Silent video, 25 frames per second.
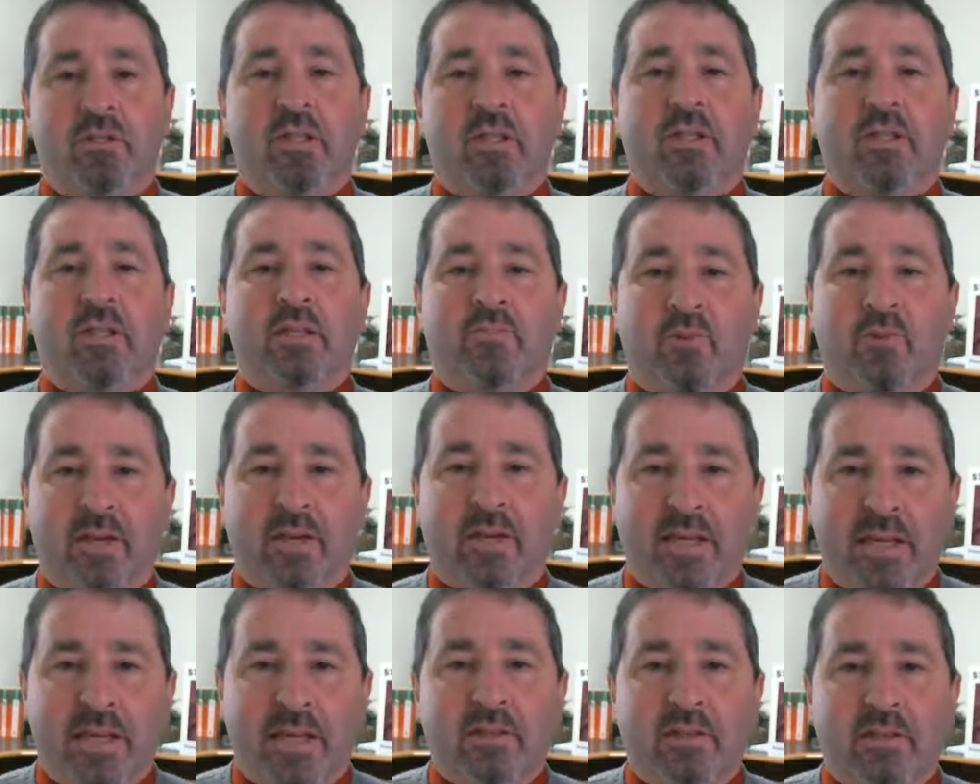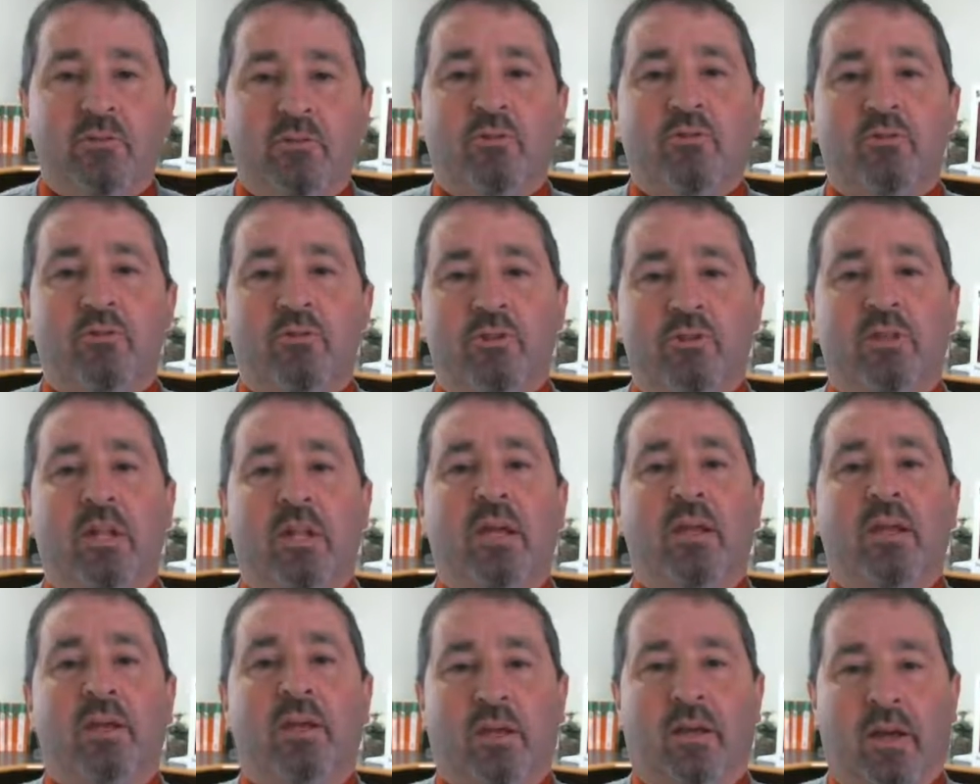That's for
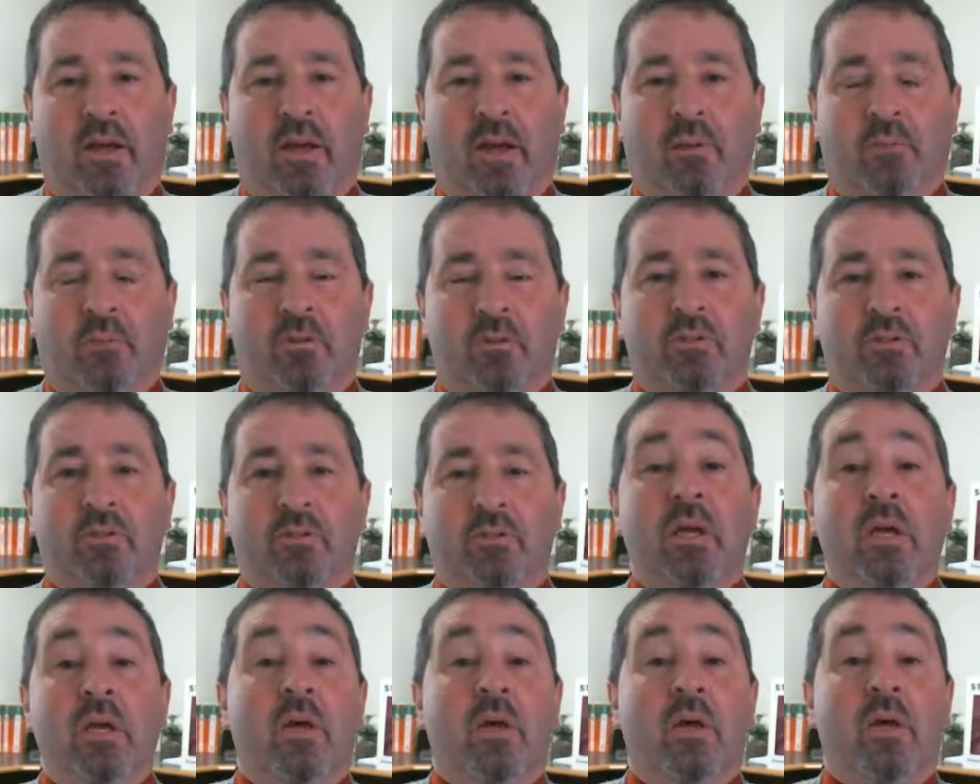interstate commerce